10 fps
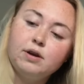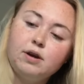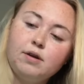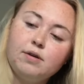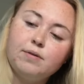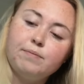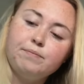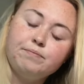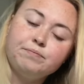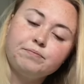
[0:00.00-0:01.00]
Um,
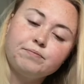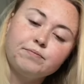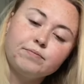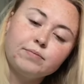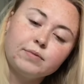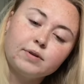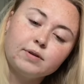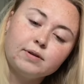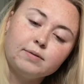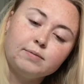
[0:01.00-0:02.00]

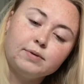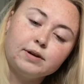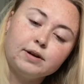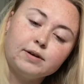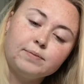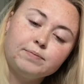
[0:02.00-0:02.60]
but yeah.